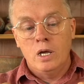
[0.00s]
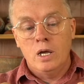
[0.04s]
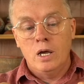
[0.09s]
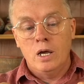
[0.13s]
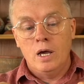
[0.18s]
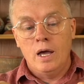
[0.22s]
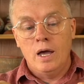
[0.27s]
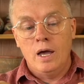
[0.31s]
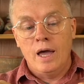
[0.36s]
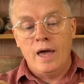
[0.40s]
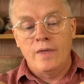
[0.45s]

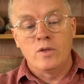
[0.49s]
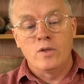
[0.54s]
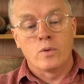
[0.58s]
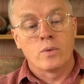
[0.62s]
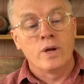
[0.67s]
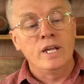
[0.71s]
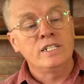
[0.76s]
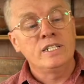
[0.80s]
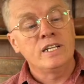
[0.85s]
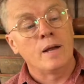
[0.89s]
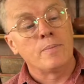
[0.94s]
Uh, and the
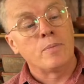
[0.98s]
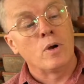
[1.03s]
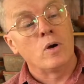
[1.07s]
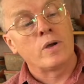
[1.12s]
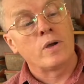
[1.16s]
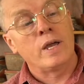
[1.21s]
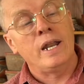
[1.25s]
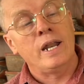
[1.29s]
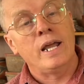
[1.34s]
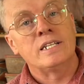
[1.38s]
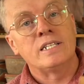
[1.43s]
reason I broke
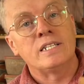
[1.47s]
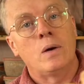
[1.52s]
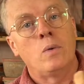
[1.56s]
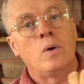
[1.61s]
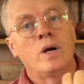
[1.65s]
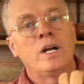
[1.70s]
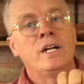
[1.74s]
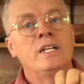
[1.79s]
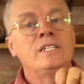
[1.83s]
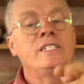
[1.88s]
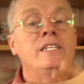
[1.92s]
it is I
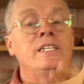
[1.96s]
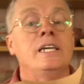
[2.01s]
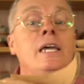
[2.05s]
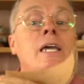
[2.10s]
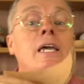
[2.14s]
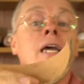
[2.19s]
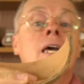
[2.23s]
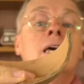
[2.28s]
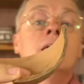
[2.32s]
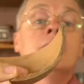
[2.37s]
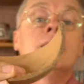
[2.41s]
wanted to see
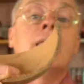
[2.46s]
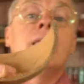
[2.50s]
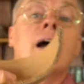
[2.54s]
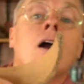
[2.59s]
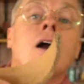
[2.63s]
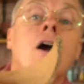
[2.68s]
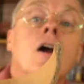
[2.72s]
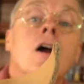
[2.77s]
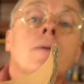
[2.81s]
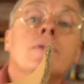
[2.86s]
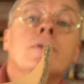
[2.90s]
that
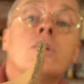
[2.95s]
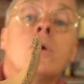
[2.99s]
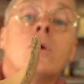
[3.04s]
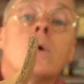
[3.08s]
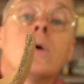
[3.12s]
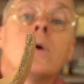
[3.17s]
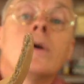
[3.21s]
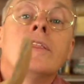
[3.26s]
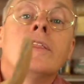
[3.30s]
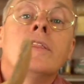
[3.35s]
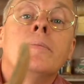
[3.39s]
carbon
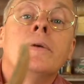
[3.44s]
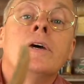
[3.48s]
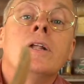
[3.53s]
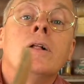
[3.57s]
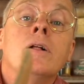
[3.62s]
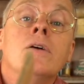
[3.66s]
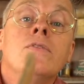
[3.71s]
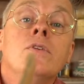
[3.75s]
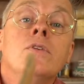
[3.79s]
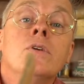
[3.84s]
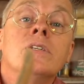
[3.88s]
core in the middle.
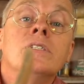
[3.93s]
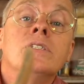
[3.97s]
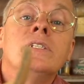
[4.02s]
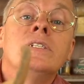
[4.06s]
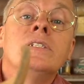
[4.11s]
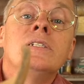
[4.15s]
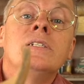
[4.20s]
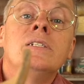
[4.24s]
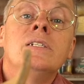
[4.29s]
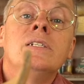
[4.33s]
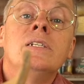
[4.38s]
If you can
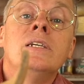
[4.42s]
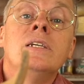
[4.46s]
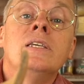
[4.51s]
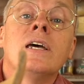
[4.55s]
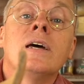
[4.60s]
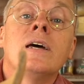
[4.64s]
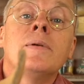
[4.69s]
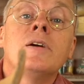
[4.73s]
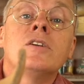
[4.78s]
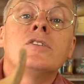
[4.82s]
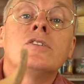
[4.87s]
see that,
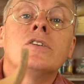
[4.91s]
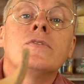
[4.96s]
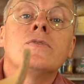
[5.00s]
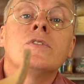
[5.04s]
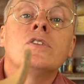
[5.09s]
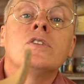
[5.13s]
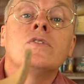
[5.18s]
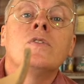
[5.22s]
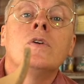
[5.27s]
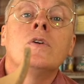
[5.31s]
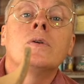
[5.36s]
I'm not sure if
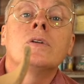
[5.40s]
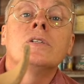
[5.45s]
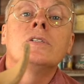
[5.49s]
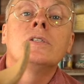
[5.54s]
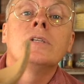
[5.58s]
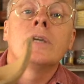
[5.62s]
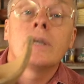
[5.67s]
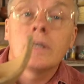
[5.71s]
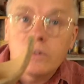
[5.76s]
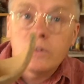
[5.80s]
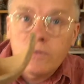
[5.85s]
it's focusing.
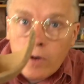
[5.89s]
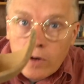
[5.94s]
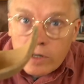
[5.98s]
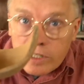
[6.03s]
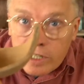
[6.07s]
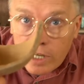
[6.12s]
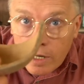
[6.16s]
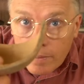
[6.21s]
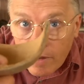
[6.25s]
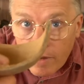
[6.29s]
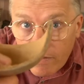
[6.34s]
It's
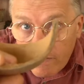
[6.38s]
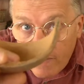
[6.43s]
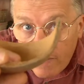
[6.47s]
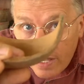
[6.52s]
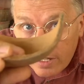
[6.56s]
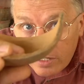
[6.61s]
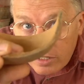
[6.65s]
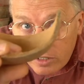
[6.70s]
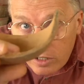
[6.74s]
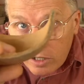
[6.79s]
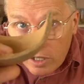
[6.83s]
focusing on my
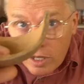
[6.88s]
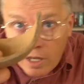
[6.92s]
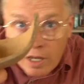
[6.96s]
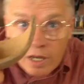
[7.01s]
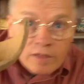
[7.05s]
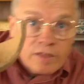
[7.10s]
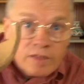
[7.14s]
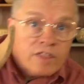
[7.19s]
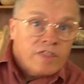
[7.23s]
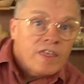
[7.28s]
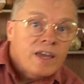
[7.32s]
face.
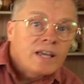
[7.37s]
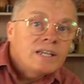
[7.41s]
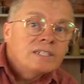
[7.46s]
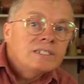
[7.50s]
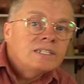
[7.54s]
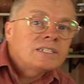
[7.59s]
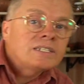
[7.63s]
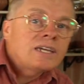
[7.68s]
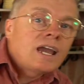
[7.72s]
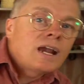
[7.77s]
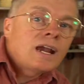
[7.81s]
The thing is,
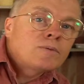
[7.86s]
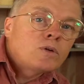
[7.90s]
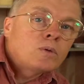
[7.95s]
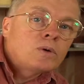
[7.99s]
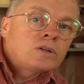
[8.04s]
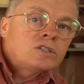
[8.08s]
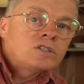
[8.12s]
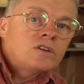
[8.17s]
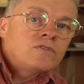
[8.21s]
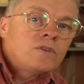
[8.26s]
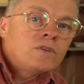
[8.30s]
this camera
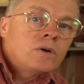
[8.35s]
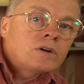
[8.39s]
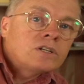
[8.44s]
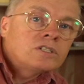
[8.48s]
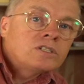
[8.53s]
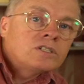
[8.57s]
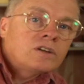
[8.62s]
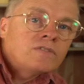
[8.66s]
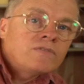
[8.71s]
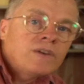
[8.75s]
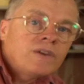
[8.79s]
wants to focus
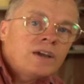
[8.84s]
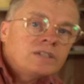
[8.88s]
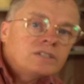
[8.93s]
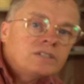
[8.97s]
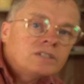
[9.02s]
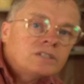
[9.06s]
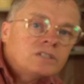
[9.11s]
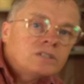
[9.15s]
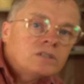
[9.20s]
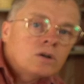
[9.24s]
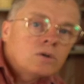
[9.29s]
on
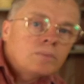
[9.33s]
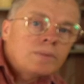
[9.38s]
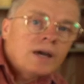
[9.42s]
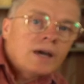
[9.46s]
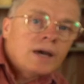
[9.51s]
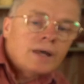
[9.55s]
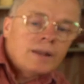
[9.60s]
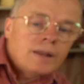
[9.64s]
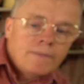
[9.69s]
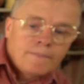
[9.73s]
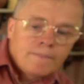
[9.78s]
faces so bad.